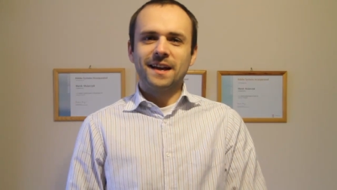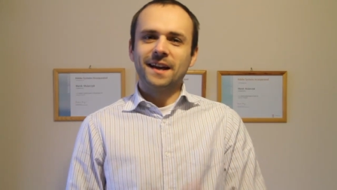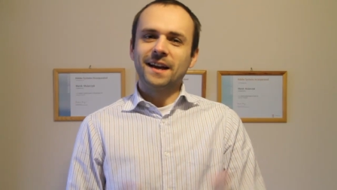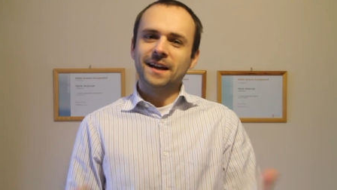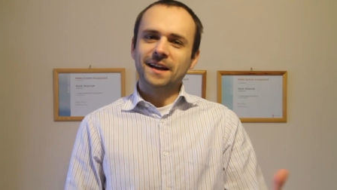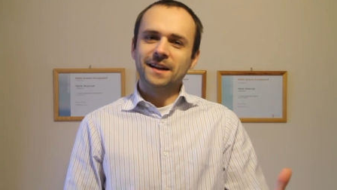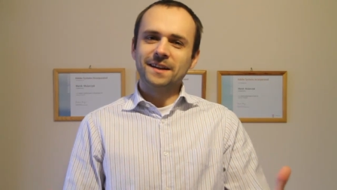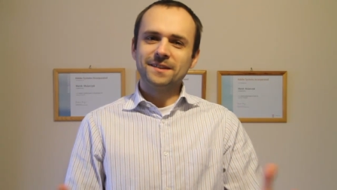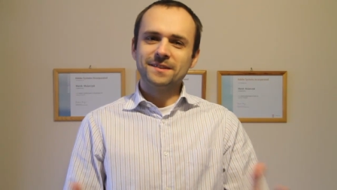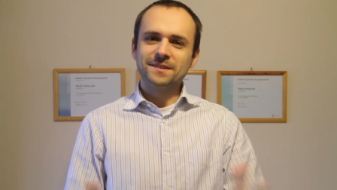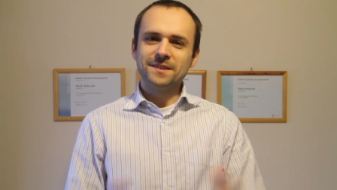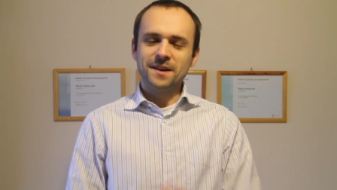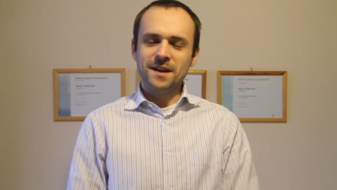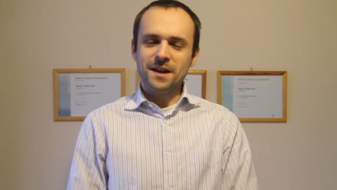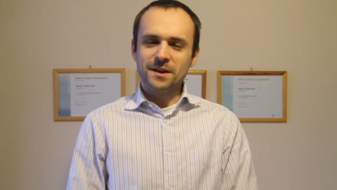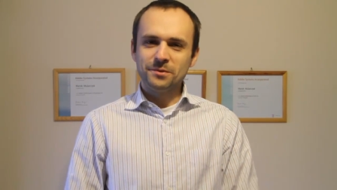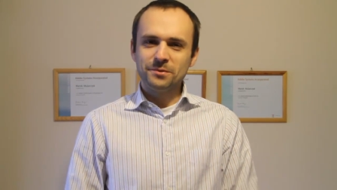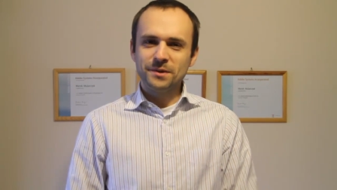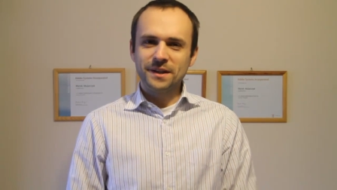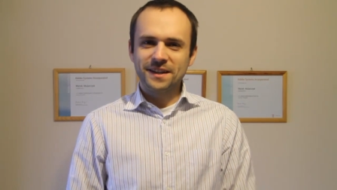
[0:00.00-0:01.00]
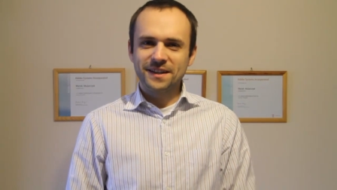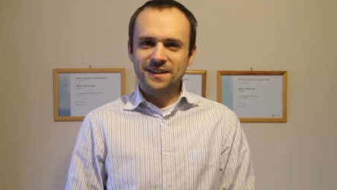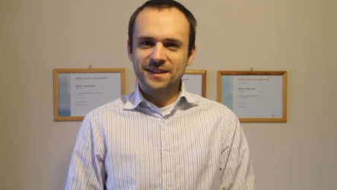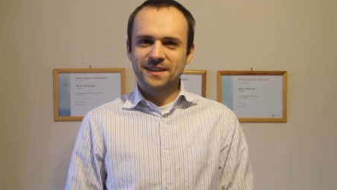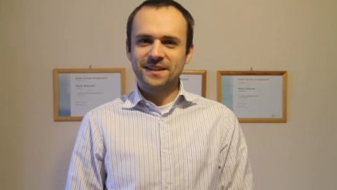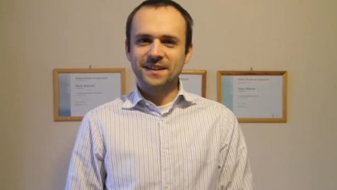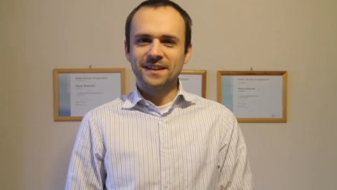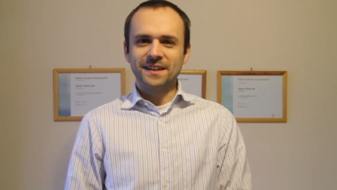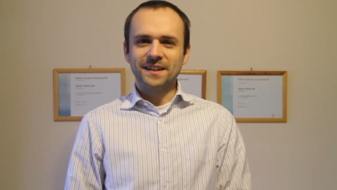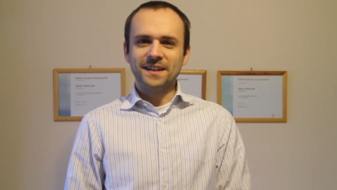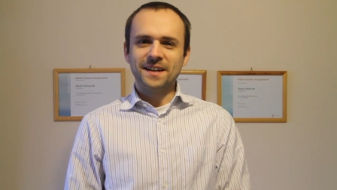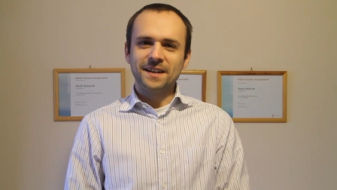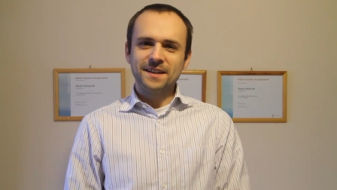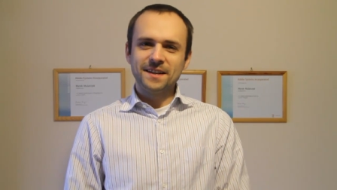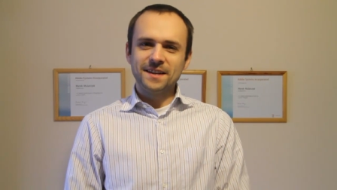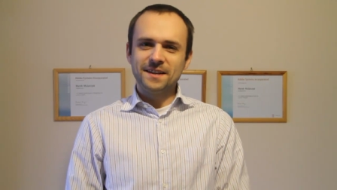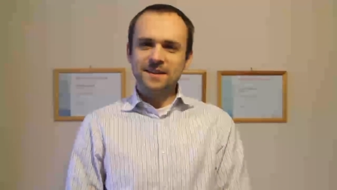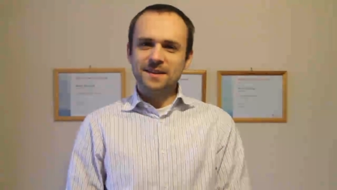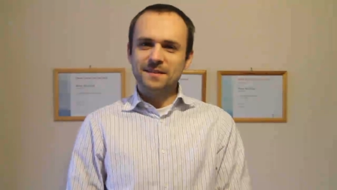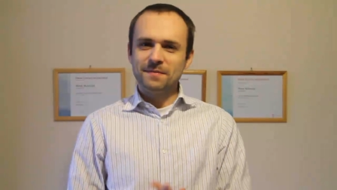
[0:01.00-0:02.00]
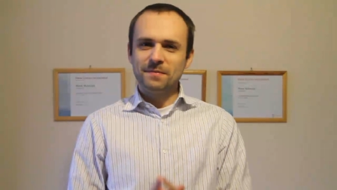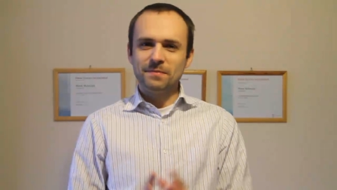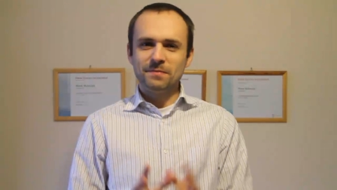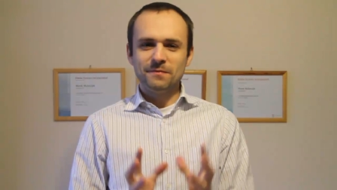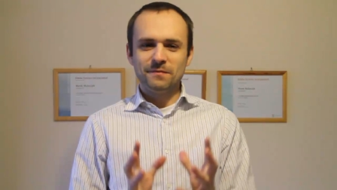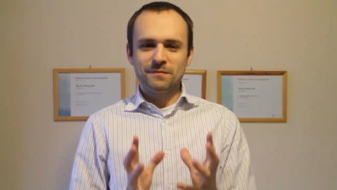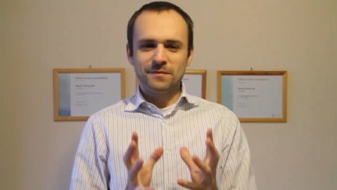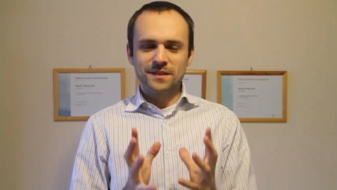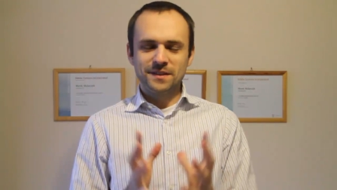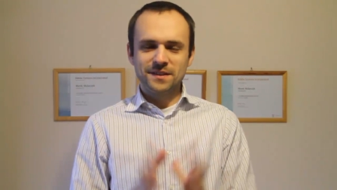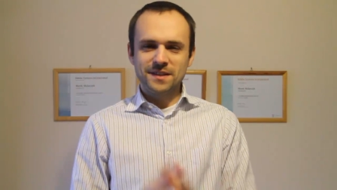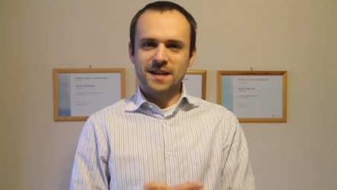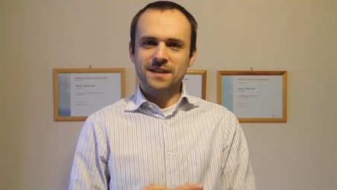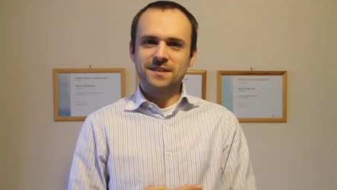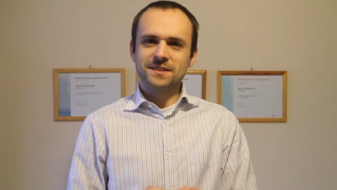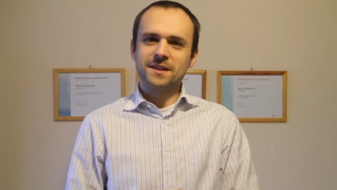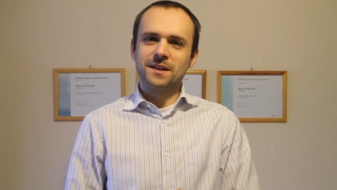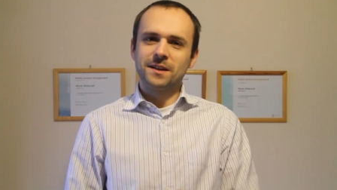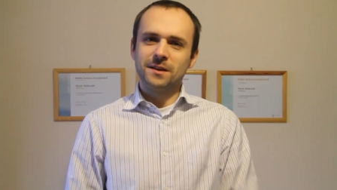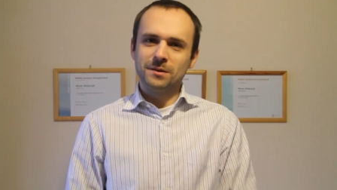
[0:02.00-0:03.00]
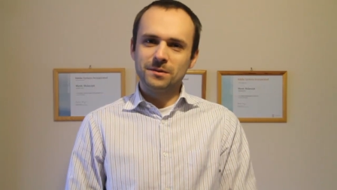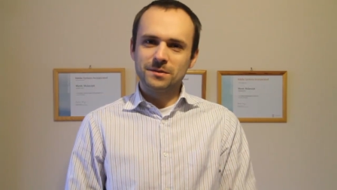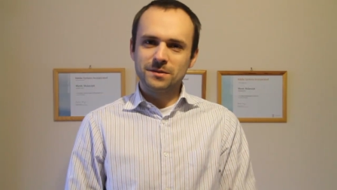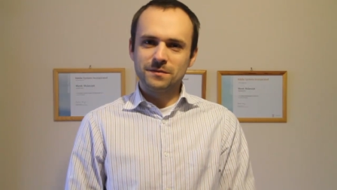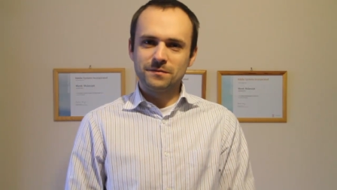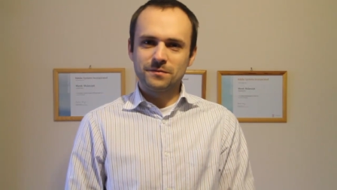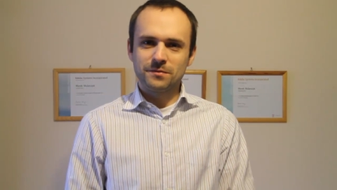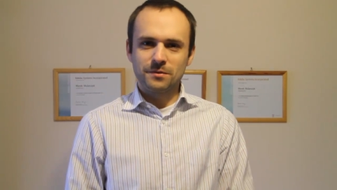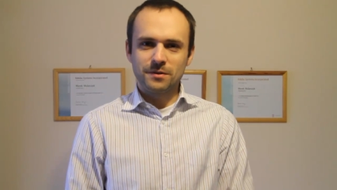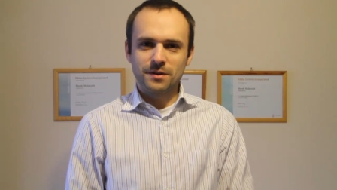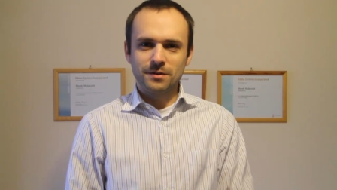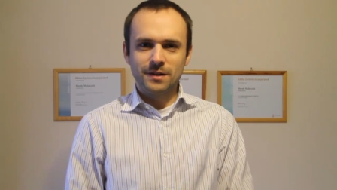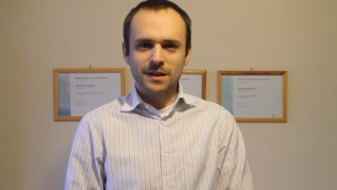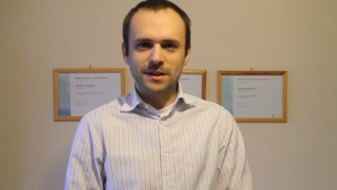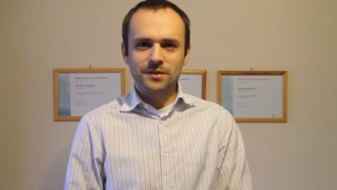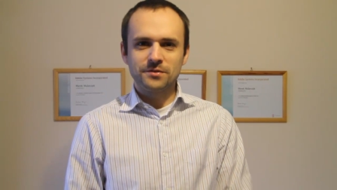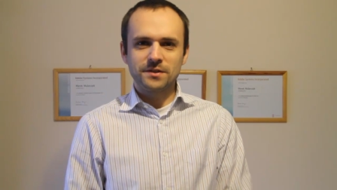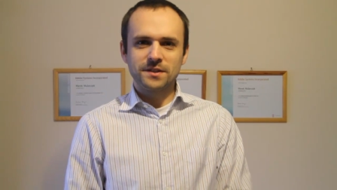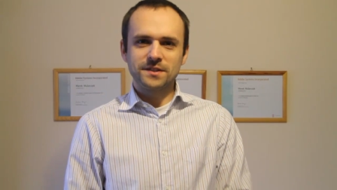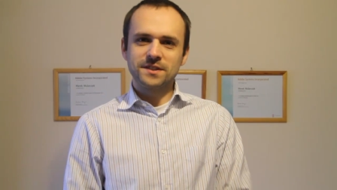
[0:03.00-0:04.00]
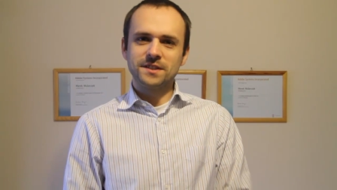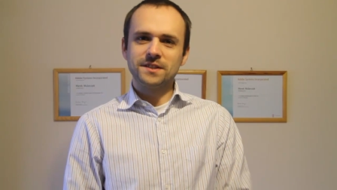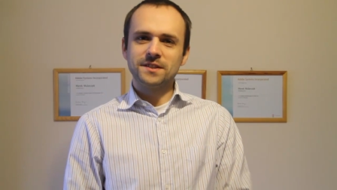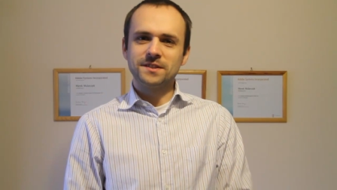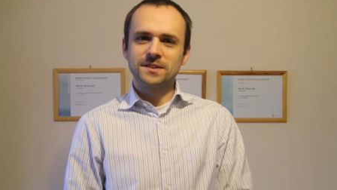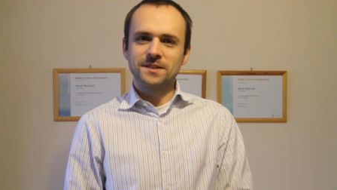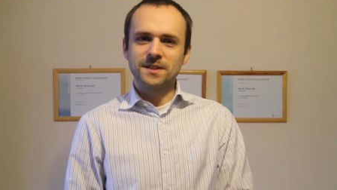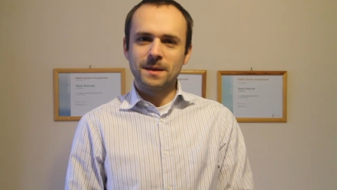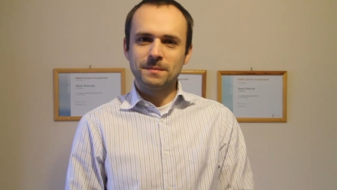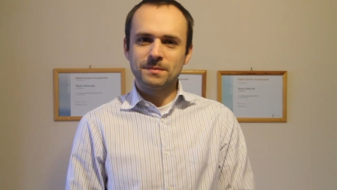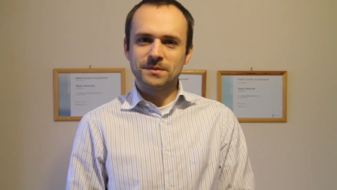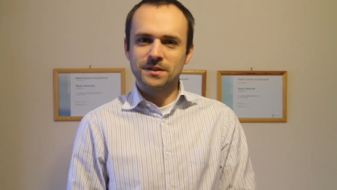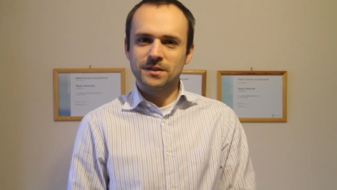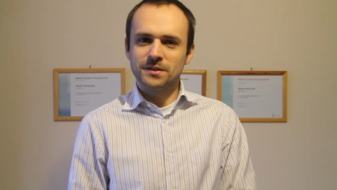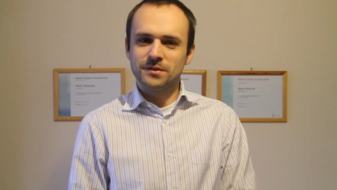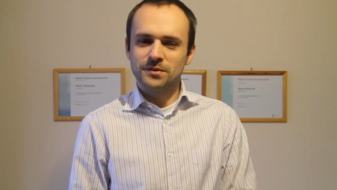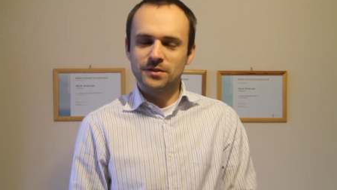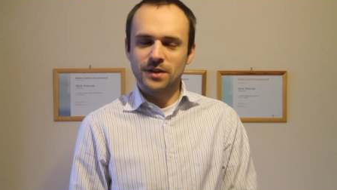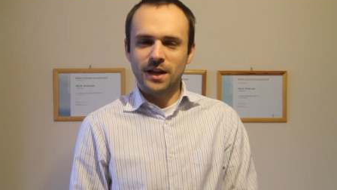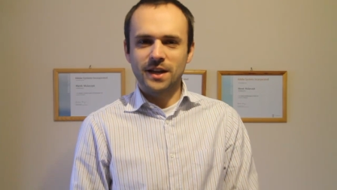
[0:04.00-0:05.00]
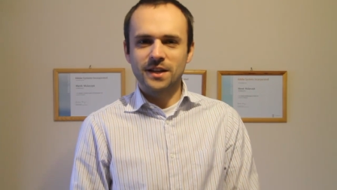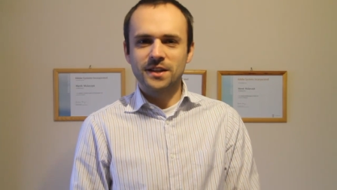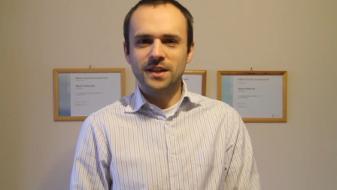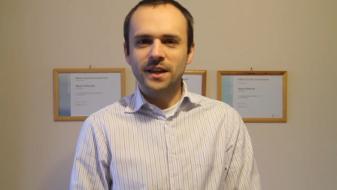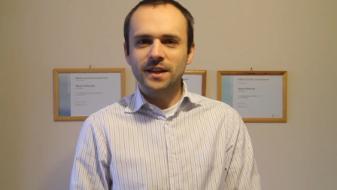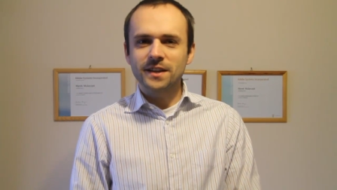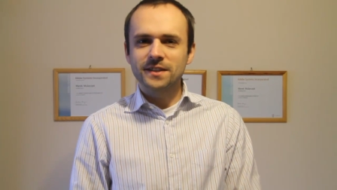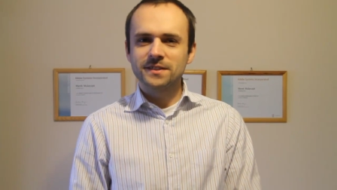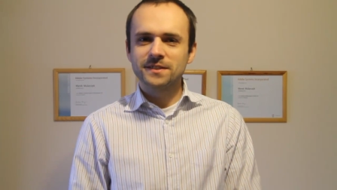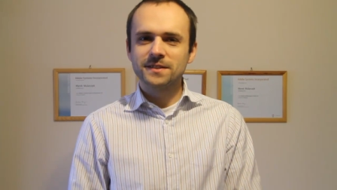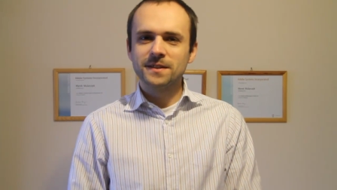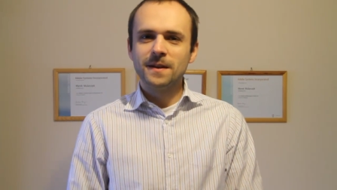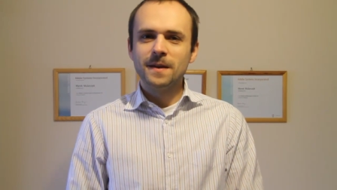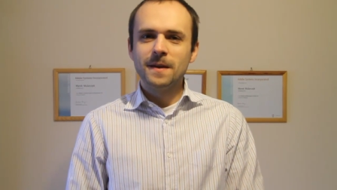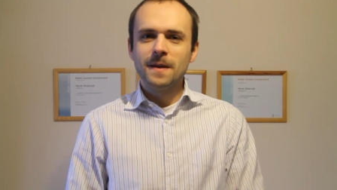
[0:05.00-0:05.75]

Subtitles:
and another week, another fantastic loads of really interesting tips and techniques.